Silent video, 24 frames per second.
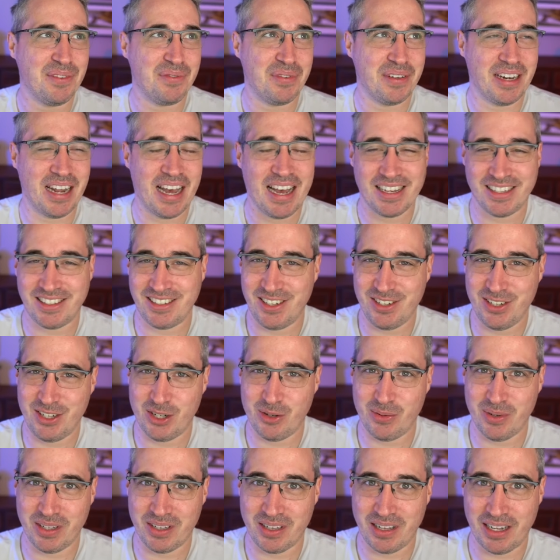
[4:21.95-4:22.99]
if it has to
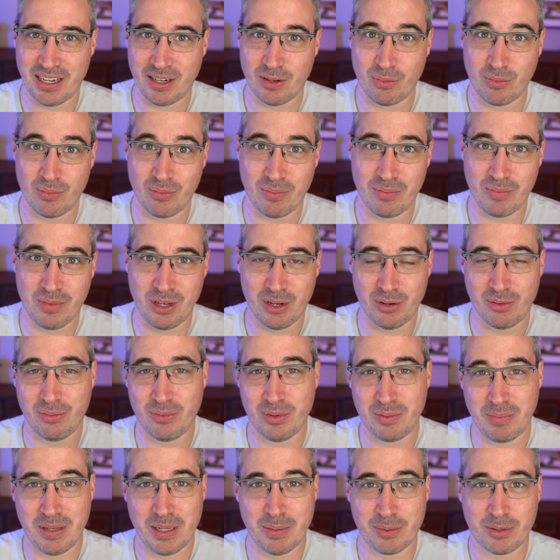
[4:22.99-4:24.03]
do with like you know
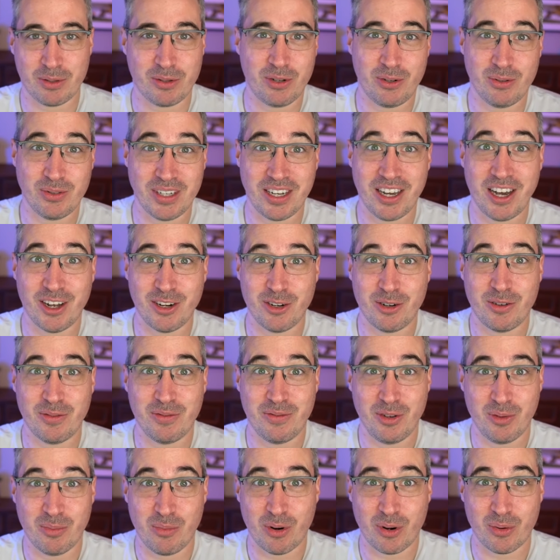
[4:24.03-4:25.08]
when people are using
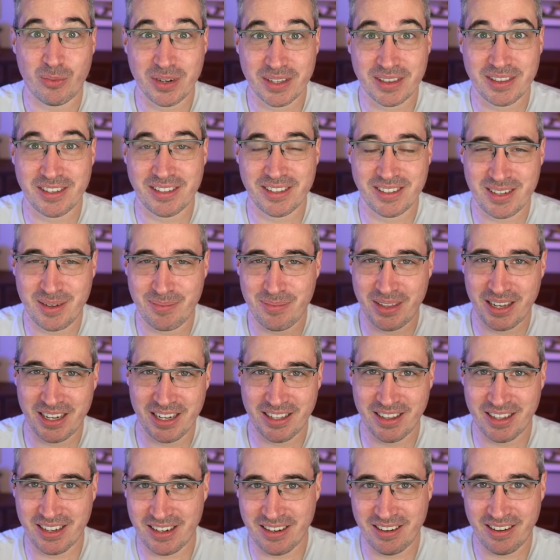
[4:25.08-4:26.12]
100 viewport width on
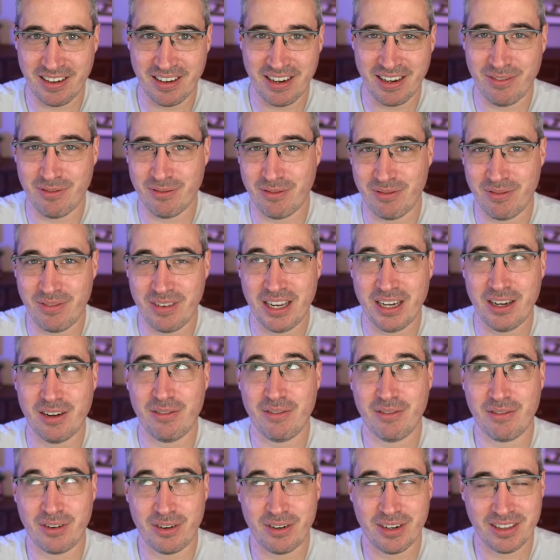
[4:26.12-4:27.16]
something and then in,
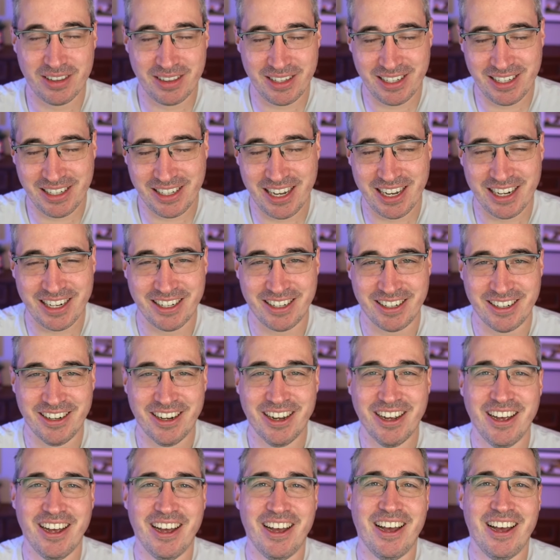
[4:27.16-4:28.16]
inadvertently getting